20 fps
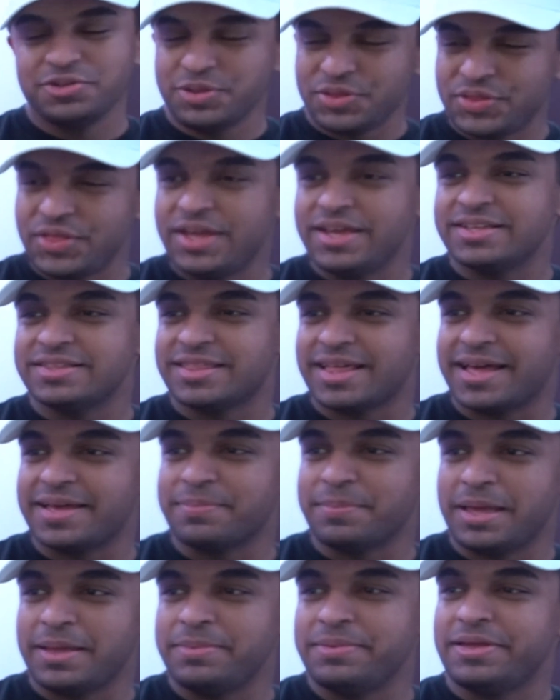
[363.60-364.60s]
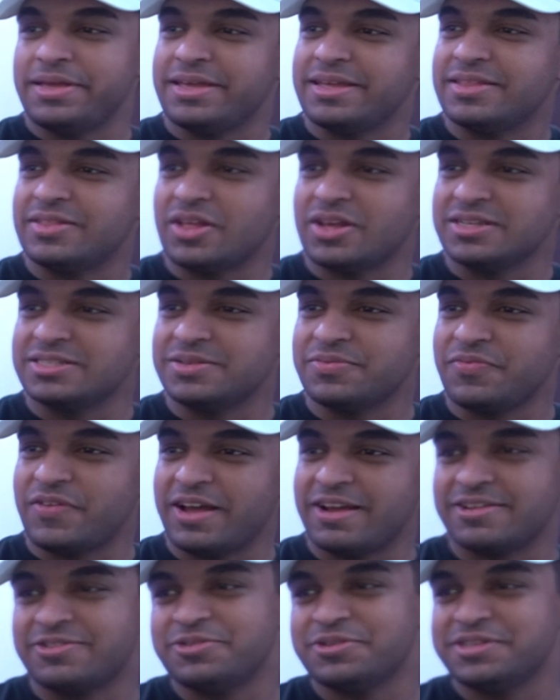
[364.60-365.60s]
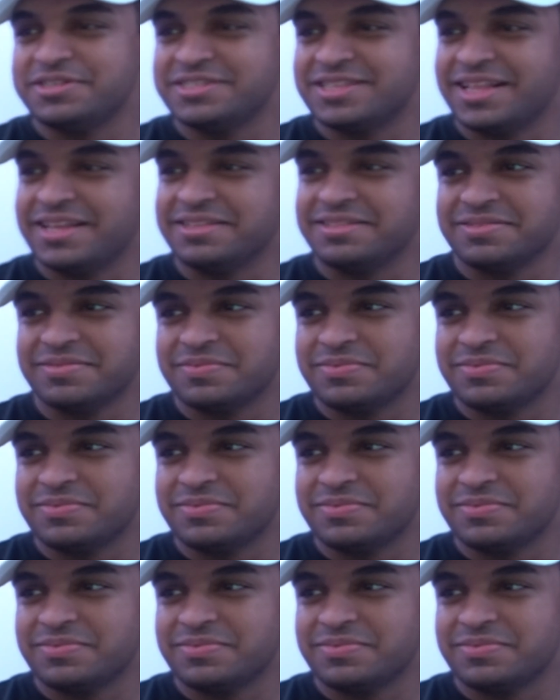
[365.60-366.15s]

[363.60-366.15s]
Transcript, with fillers: you think like maybe in like some factories like